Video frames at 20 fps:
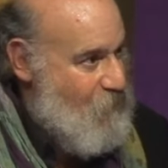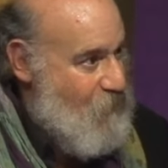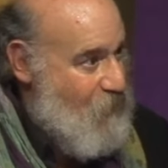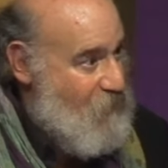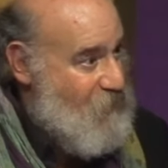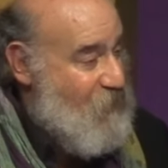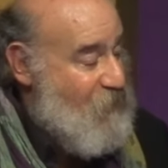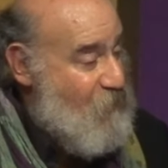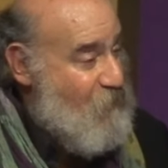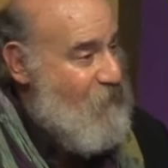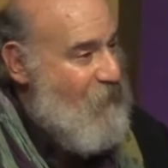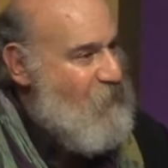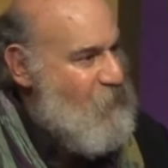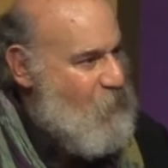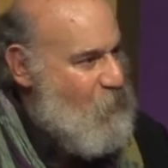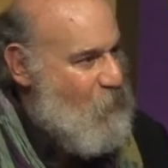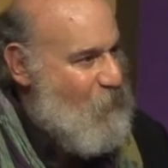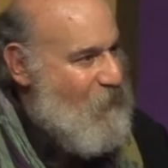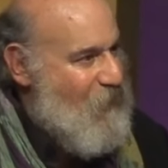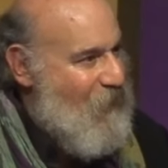Until
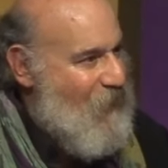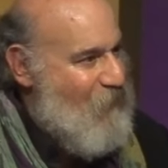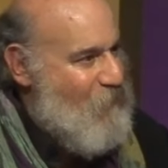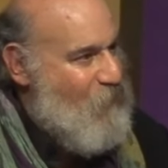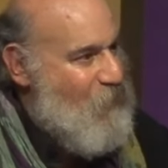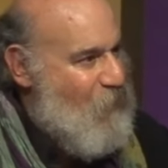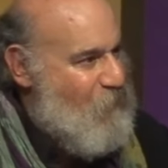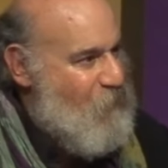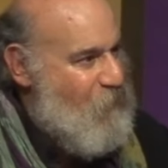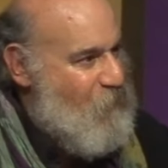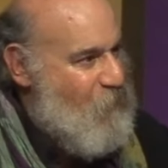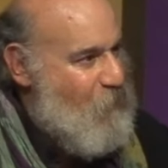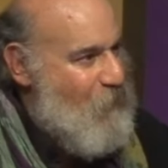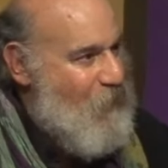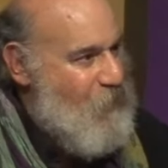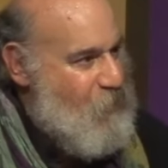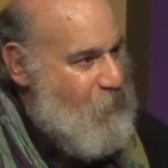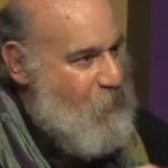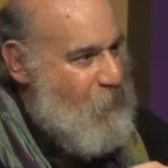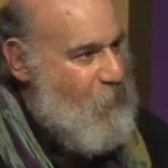eventually I have enough
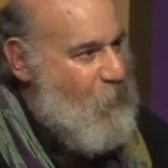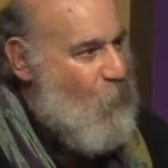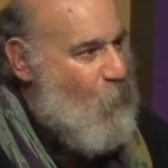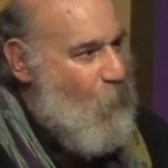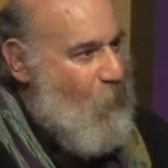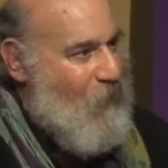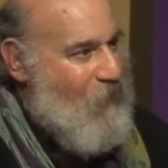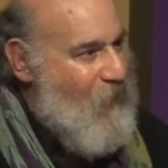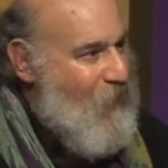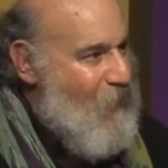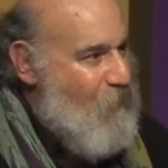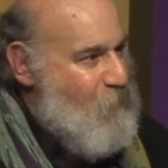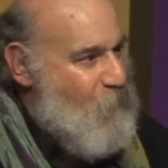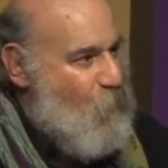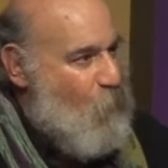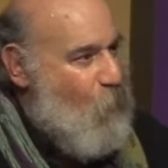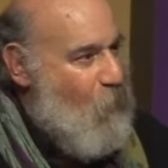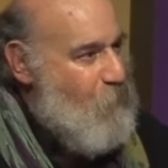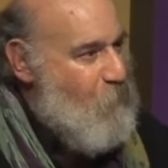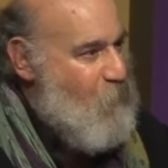information to know where I am to
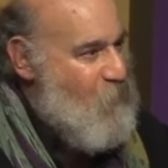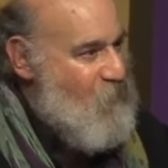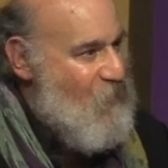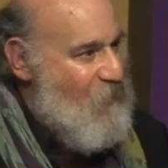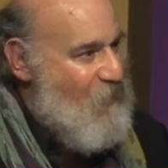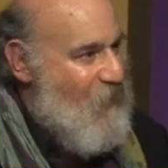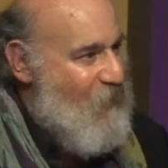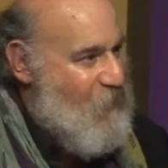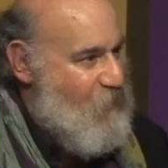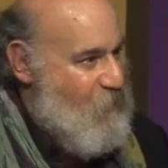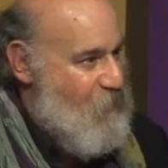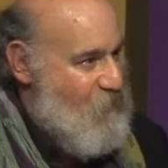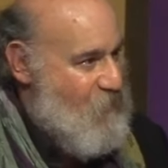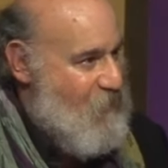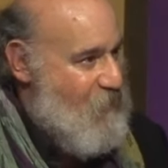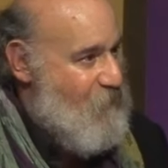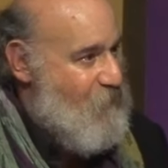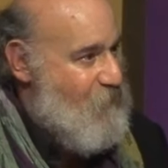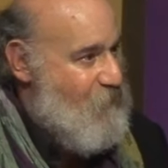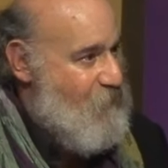1% accuracy,
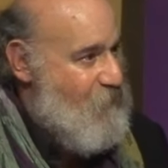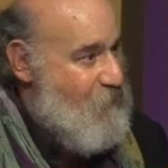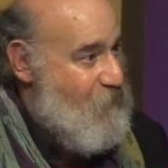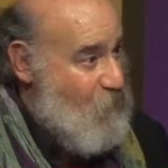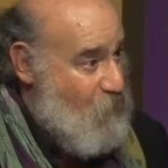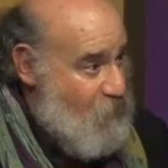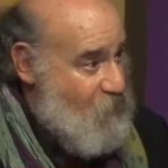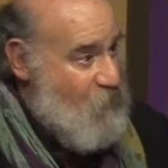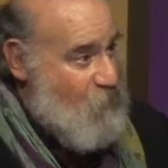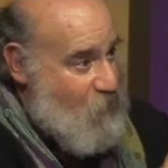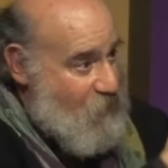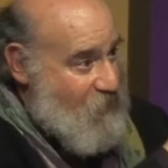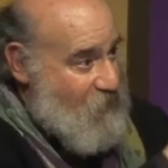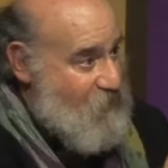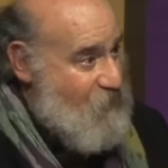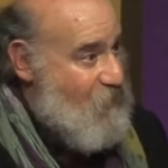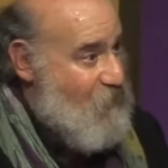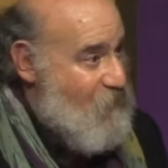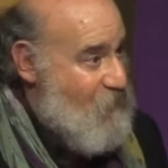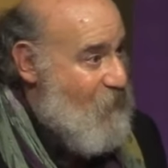which is what the
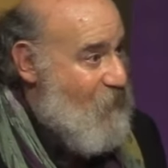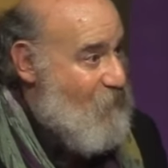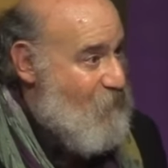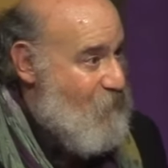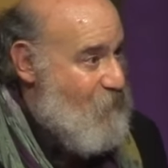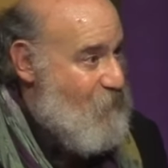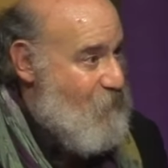cells have.